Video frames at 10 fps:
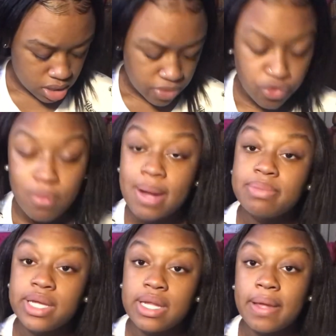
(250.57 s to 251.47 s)
for my
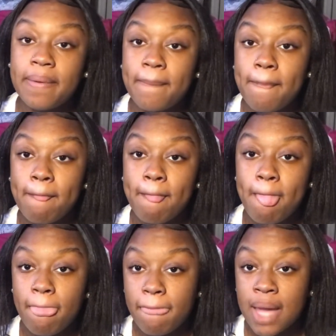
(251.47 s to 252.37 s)
bleeding,
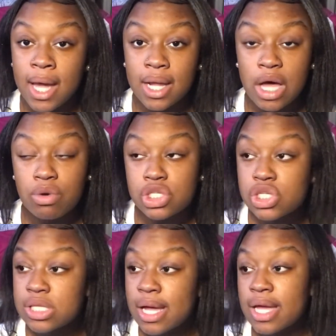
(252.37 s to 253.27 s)
and I was just
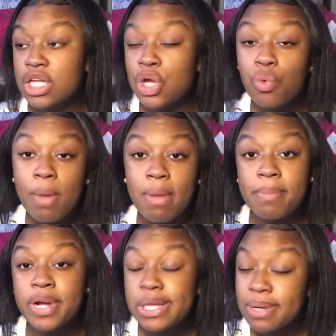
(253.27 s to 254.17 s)
like, you know what, my
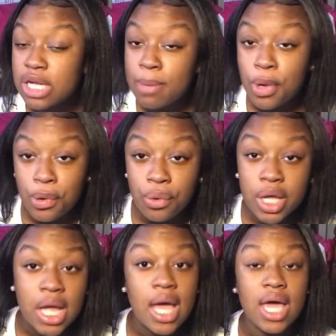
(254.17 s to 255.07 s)
period about to come on,
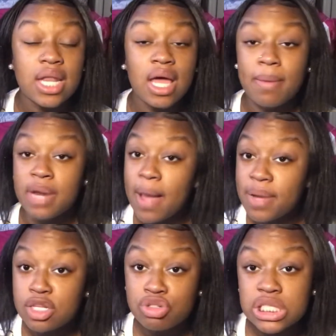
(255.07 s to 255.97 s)
and I am not about
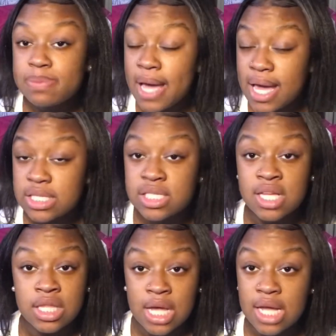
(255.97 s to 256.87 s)
to use these pads
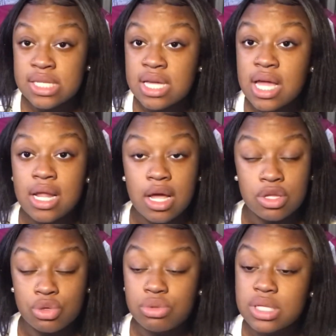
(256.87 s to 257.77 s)
because, like I said, I
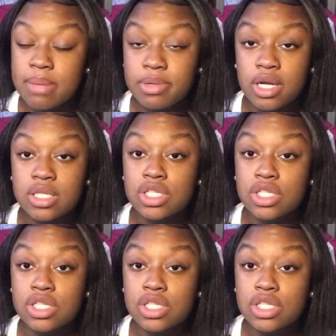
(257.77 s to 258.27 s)
use tampons.